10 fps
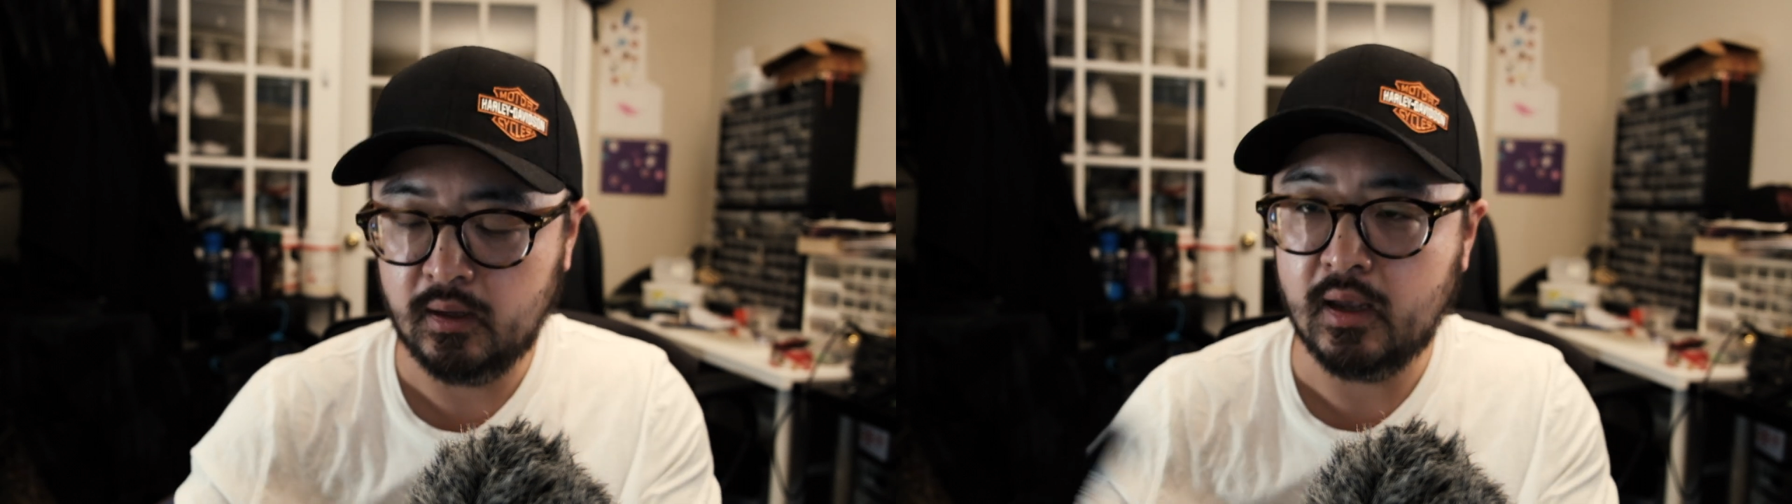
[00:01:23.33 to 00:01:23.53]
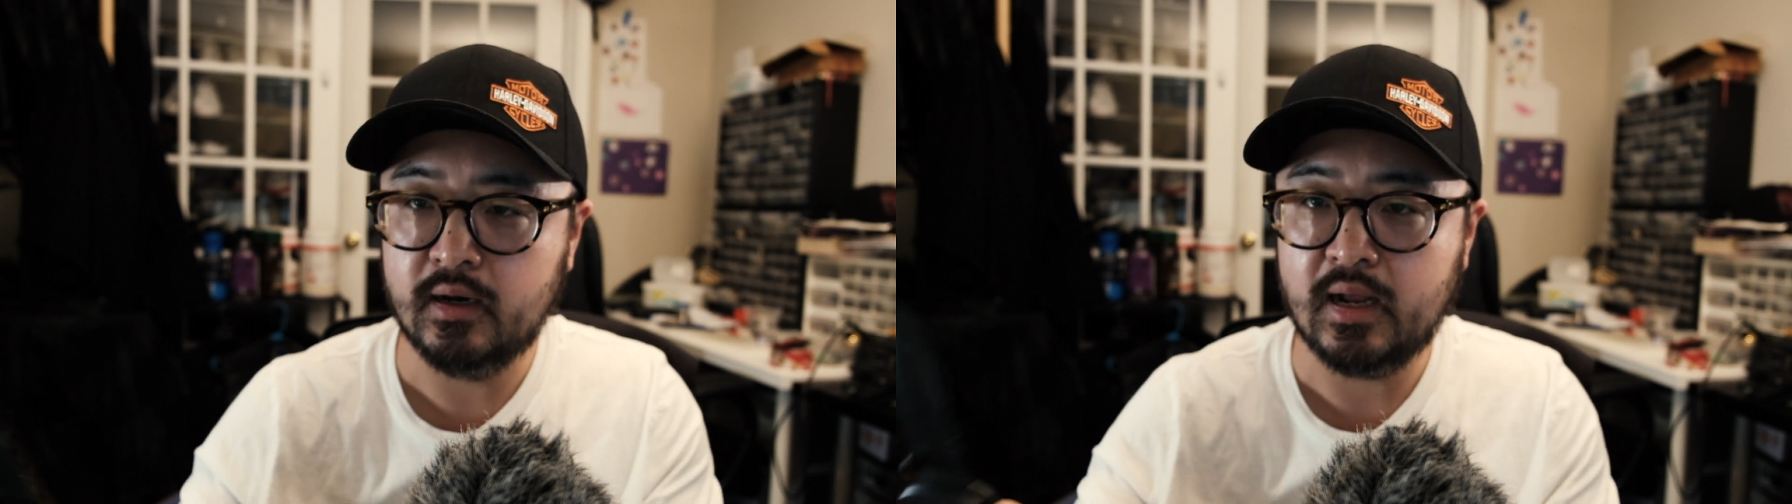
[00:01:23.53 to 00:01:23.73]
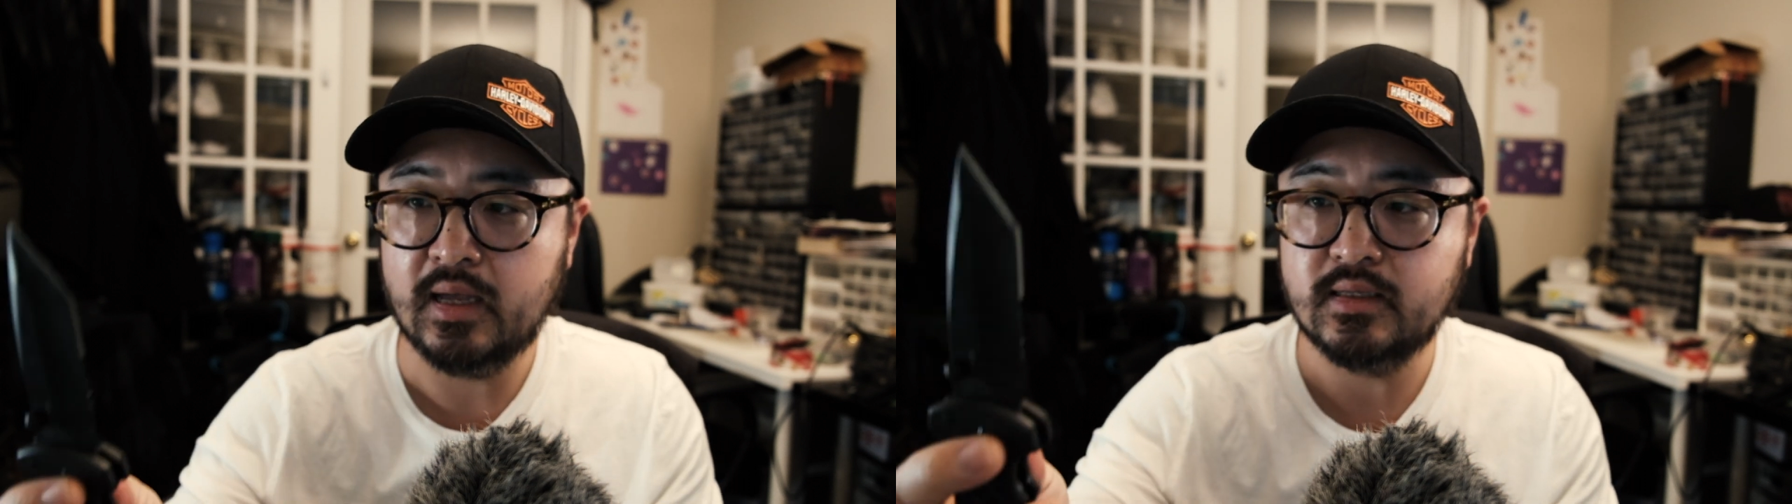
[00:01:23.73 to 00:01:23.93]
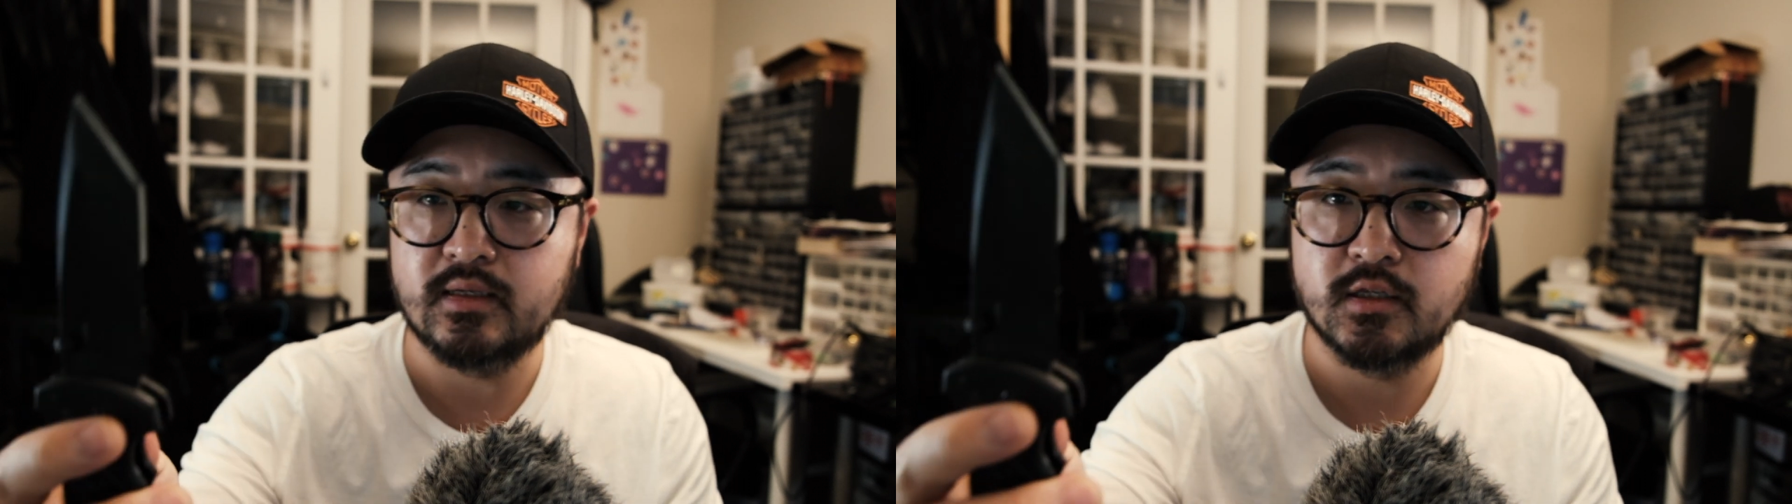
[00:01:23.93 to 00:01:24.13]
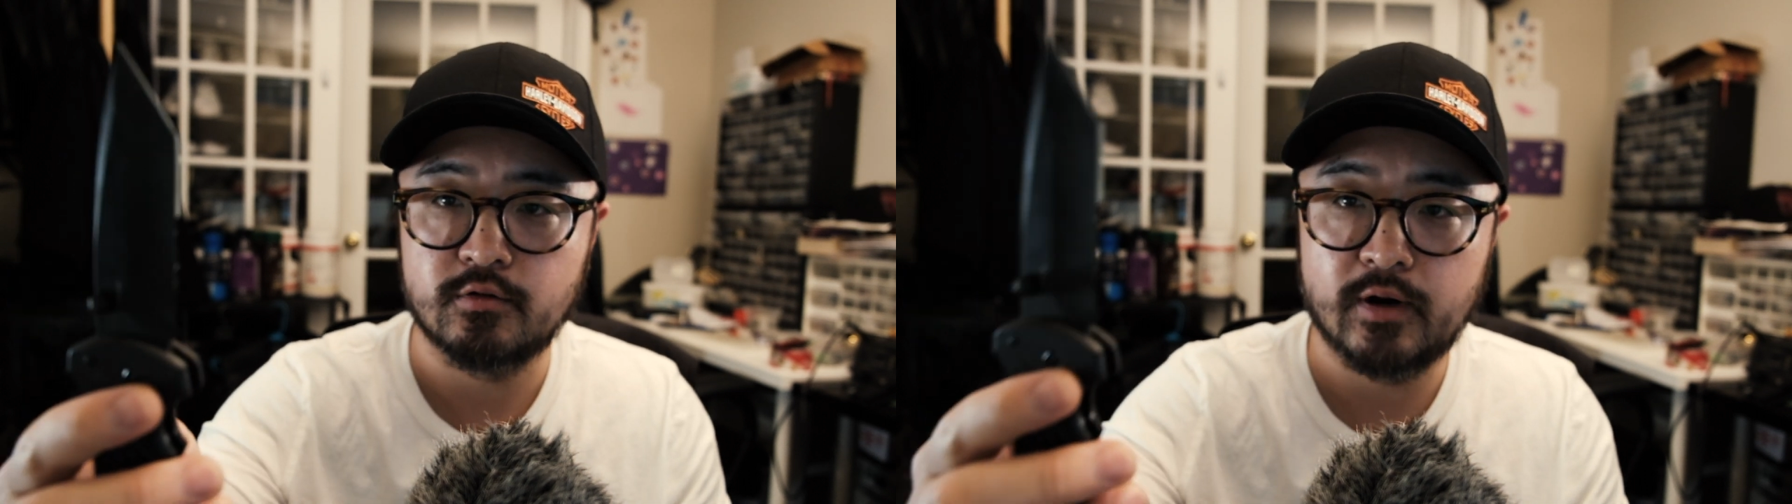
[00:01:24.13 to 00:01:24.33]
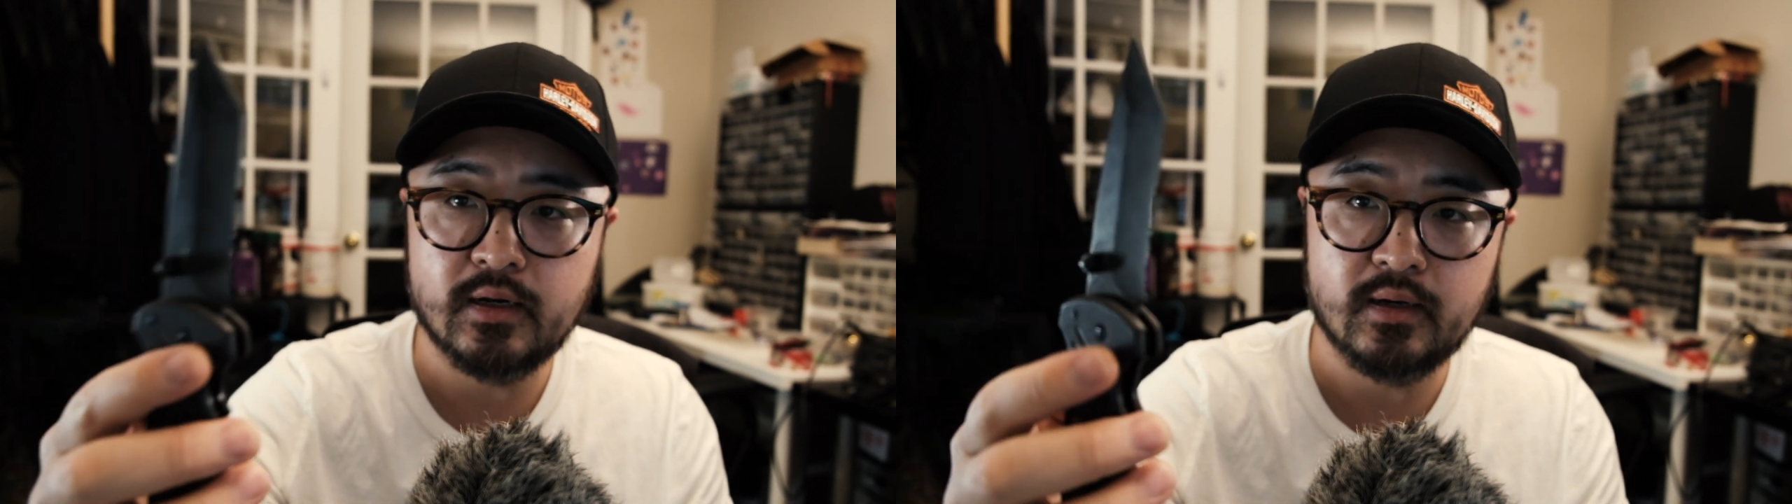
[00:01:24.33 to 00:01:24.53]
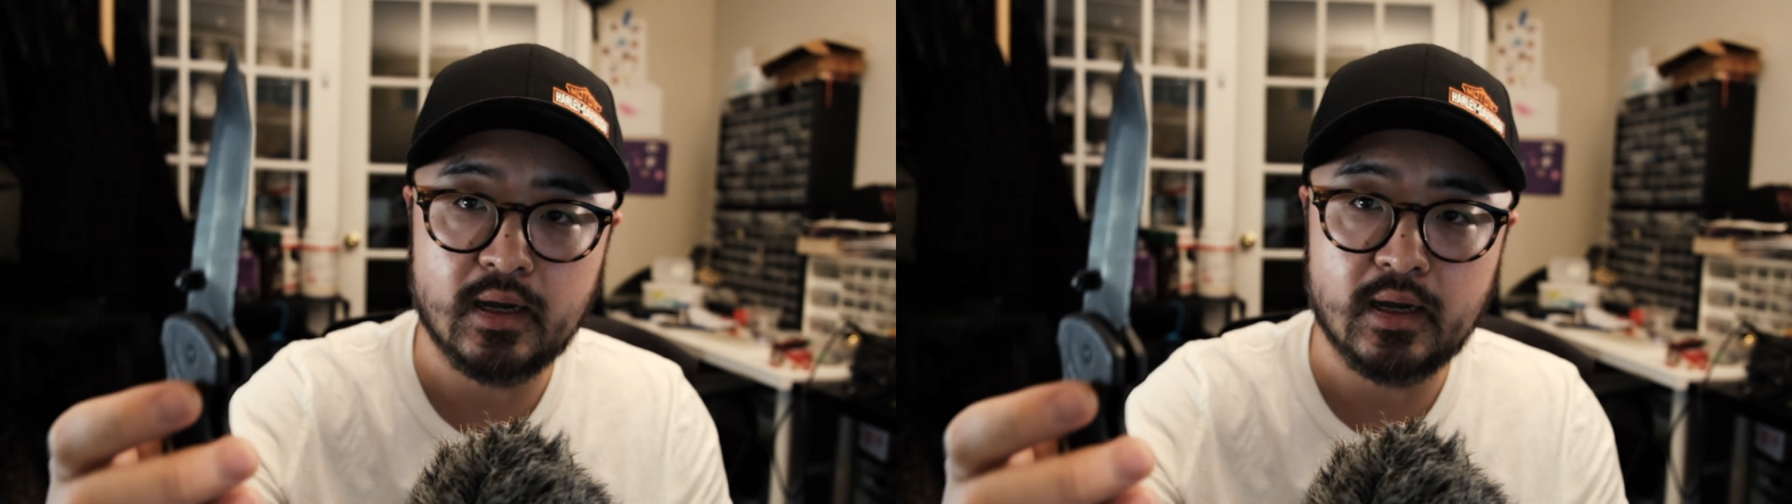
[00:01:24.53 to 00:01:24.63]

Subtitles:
and it has these serrated